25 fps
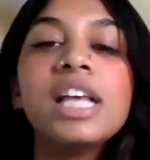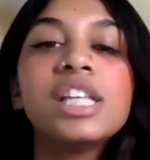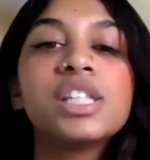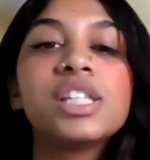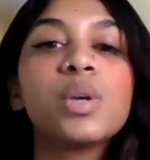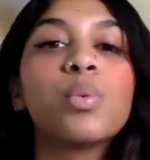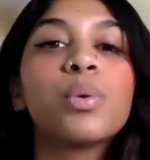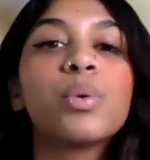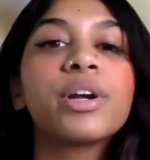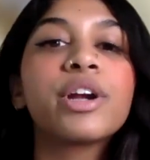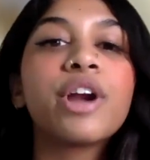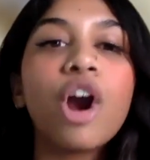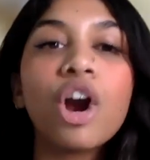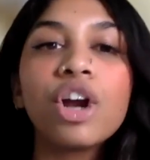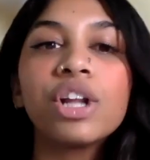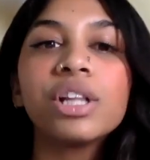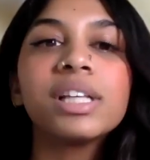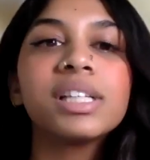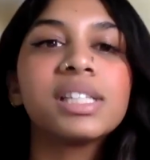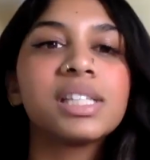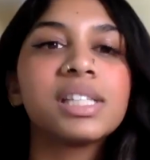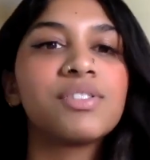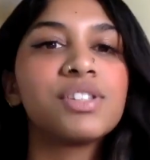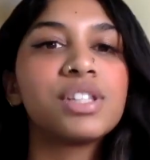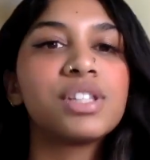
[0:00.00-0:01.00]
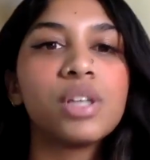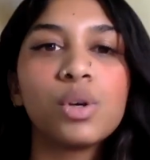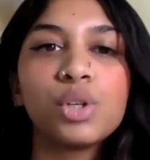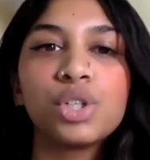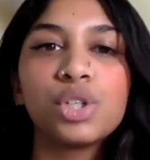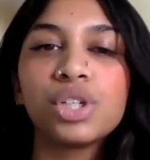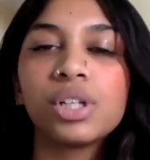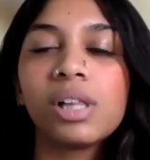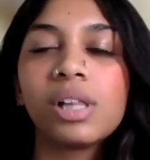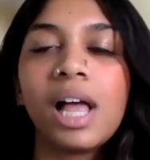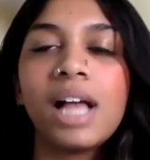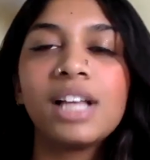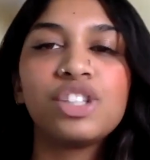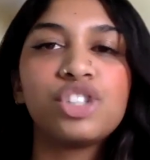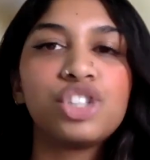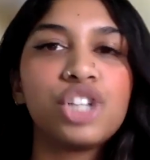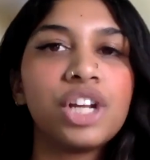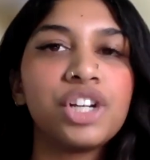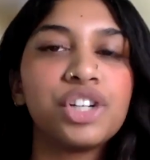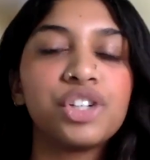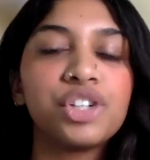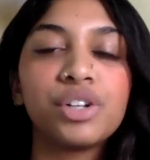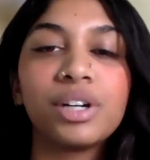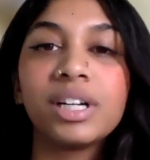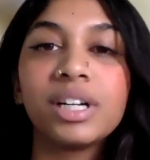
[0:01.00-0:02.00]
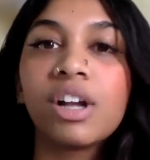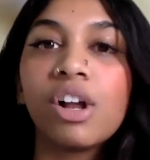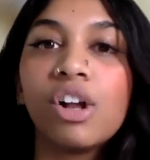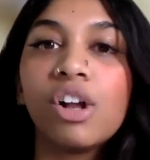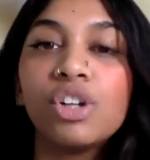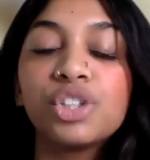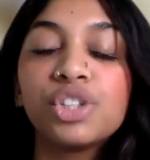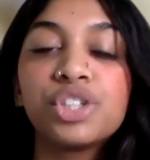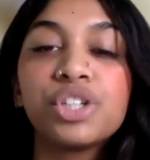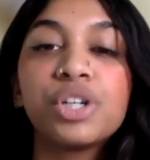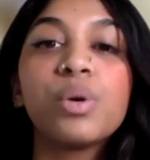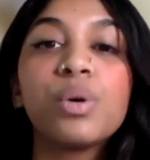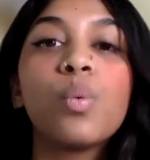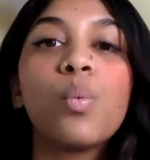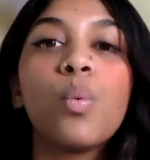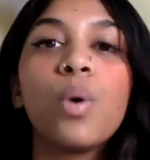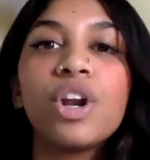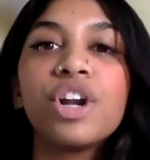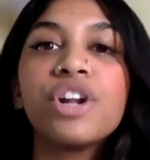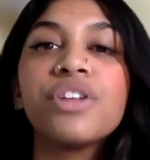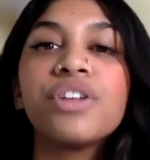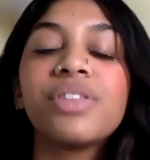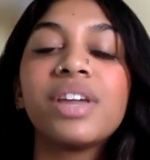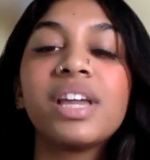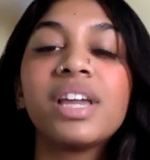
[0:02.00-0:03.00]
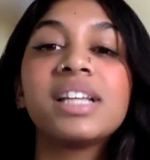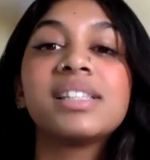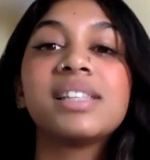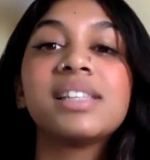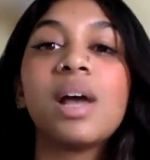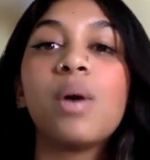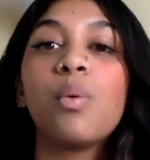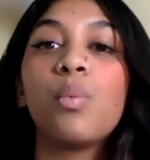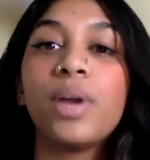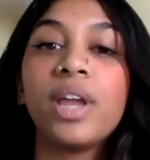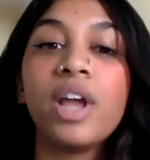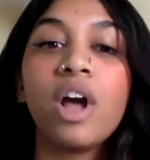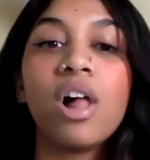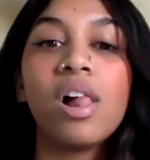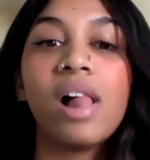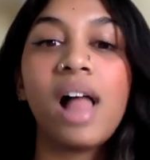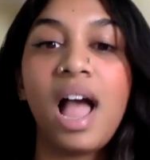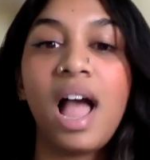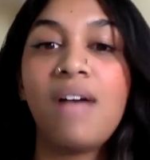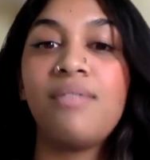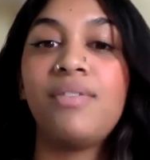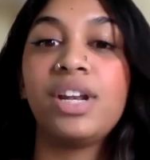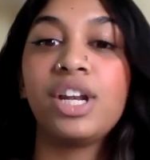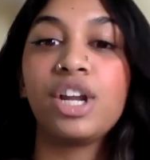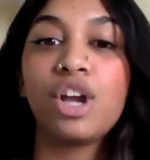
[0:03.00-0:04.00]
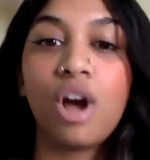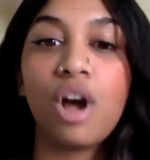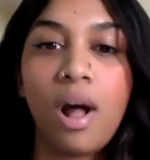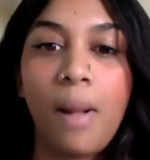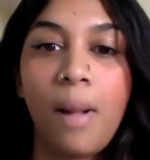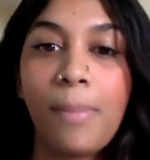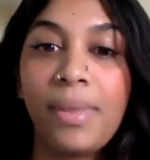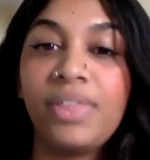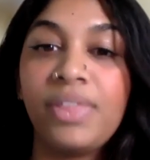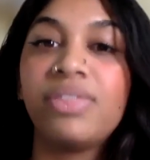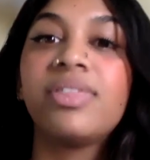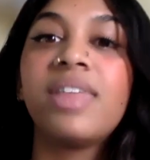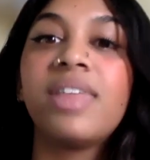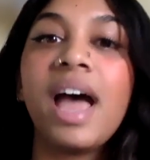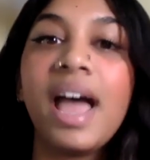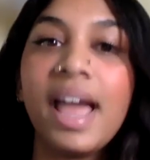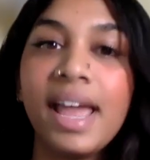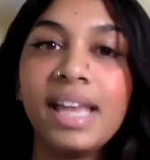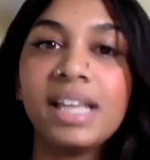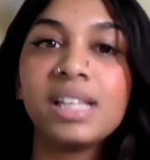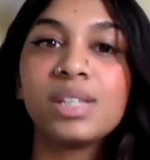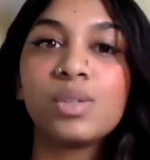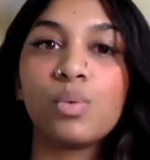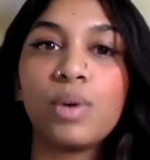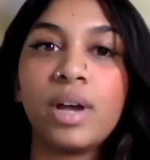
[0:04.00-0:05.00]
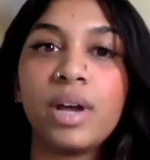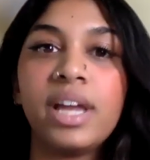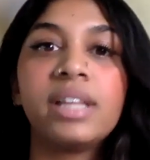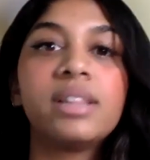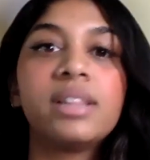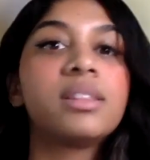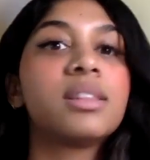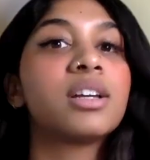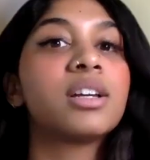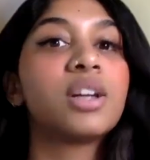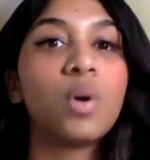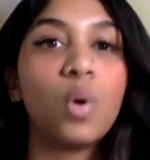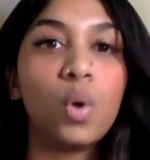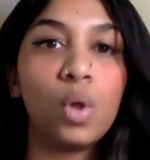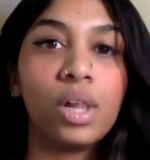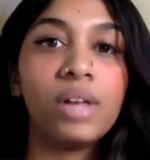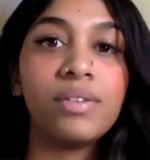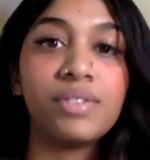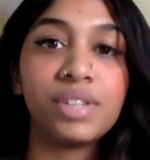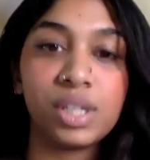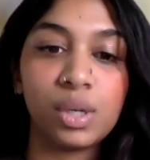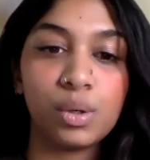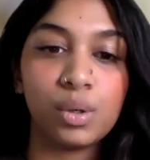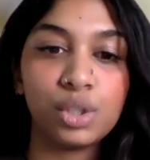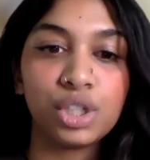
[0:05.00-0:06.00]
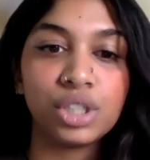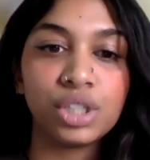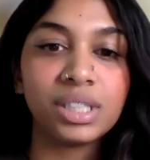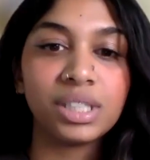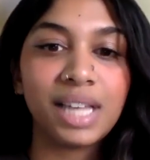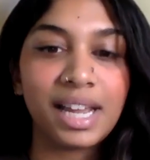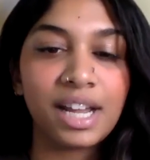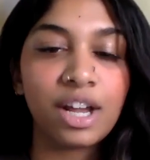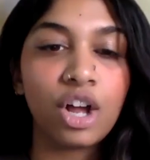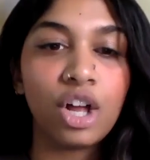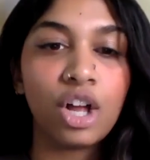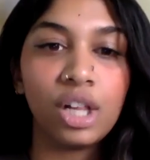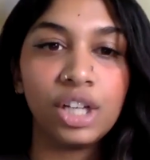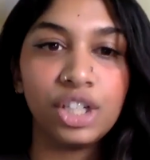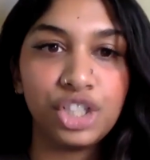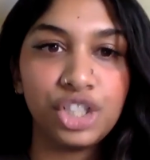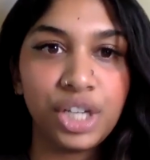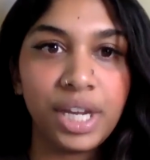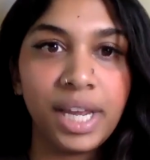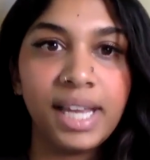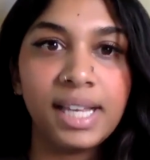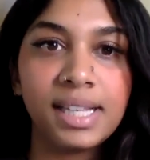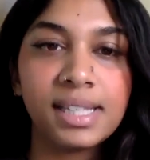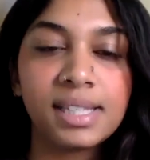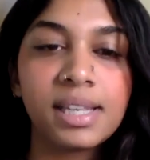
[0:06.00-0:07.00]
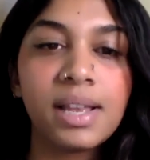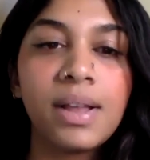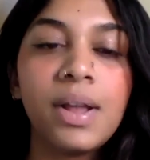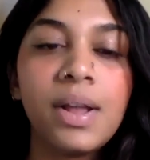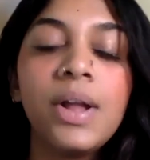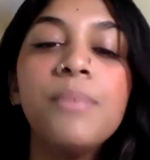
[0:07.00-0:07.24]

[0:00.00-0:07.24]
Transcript: So regardless of social class, gender, and culture, what are things that we all have in common? That is what the goal of social psychology is.